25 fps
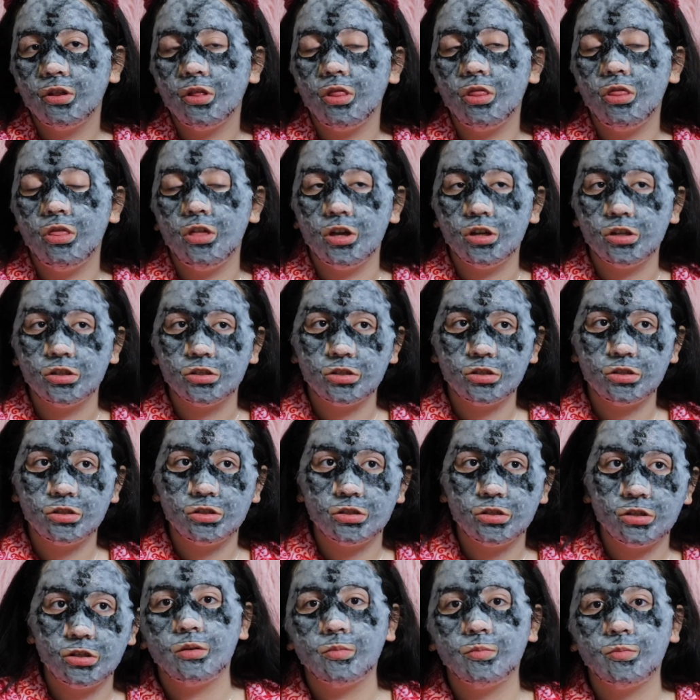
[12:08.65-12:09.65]

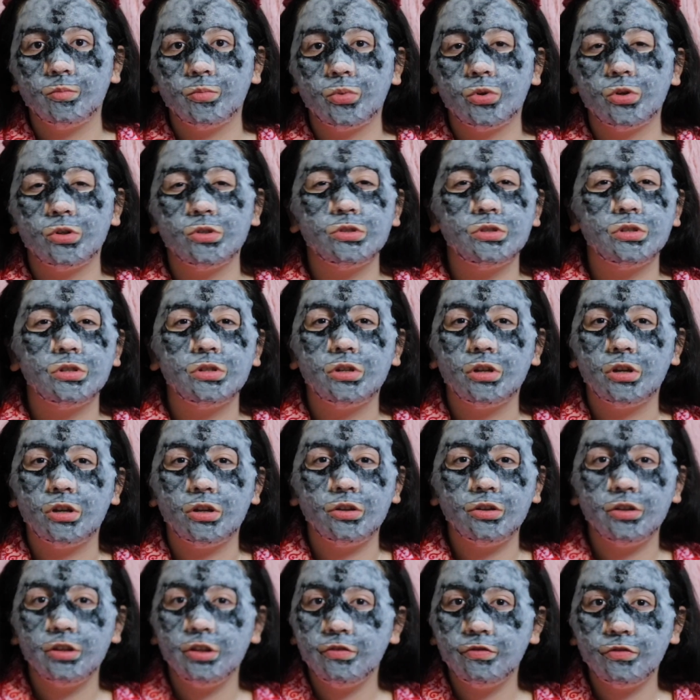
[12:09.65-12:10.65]
this
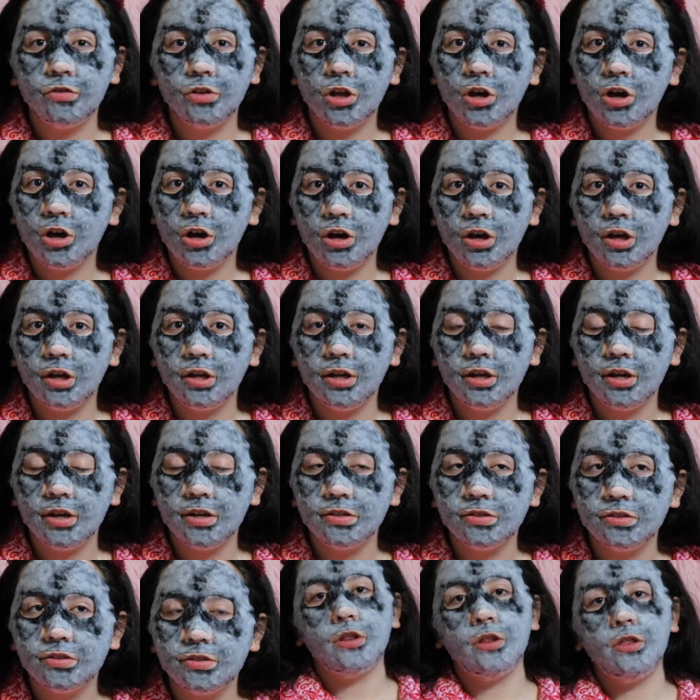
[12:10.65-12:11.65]
personality flaw, I
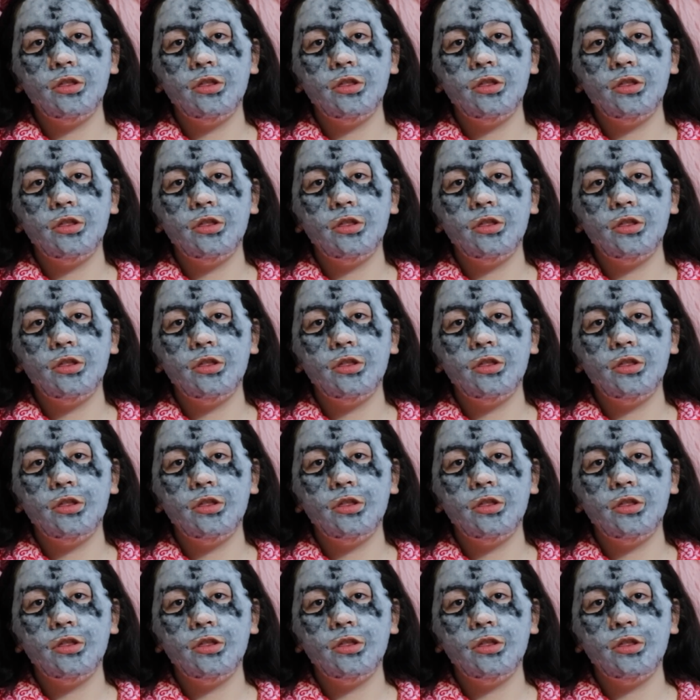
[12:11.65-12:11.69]
guess?